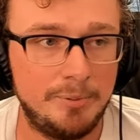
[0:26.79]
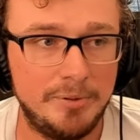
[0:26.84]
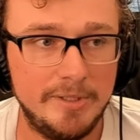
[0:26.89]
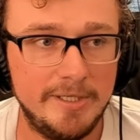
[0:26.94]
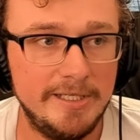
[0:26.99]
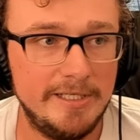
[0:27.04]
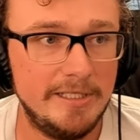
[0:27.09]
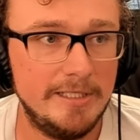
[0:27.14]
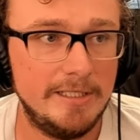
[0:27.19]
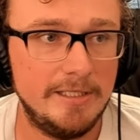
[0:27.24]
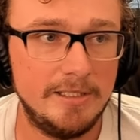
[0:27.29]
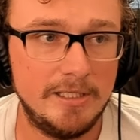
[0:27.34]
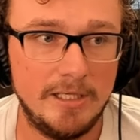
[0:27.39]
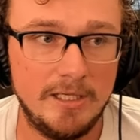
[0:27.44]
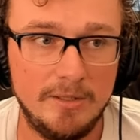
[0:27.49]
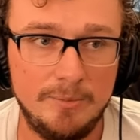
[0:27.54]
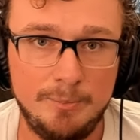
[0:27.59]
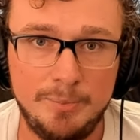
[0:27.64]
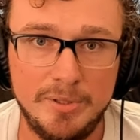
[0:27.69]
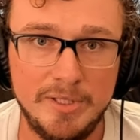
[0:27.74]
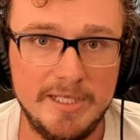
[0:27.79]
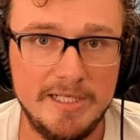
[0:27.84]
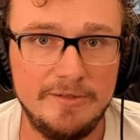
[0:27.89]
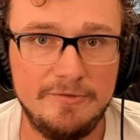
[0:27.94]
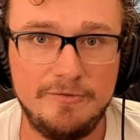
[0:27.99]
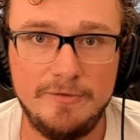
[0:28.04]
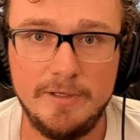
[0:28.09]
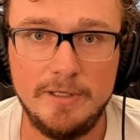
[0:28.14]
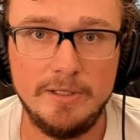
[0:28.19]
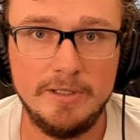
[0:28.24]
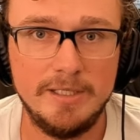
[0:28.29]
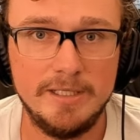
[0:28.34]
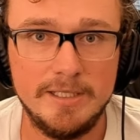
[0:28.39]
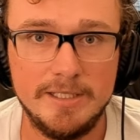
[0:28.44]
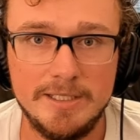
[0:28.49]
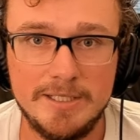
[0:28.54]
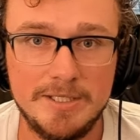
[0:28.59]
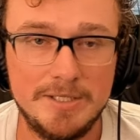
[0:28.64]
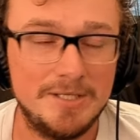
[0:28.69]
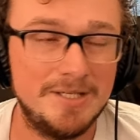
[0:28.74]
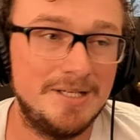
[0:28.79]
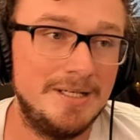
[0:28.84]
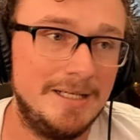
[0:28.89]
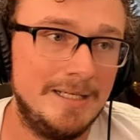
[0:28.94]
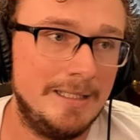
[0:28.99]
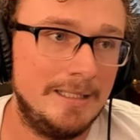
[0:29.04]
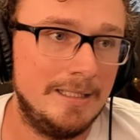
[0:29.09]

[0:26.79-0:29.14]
pretty, pretty furious.